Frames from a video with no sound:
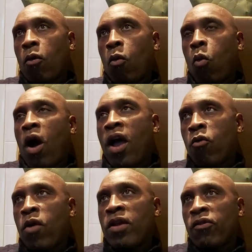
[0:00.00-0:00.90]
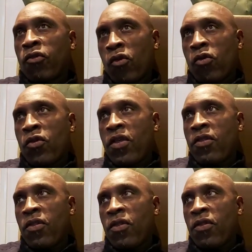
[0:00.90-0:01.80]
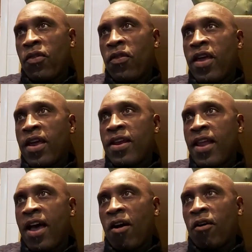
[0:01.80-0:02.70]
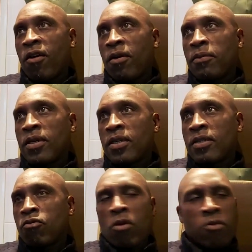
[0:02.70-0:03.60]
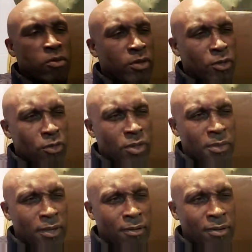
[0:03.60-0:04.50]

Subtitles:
what I went through there now. What were you talking about?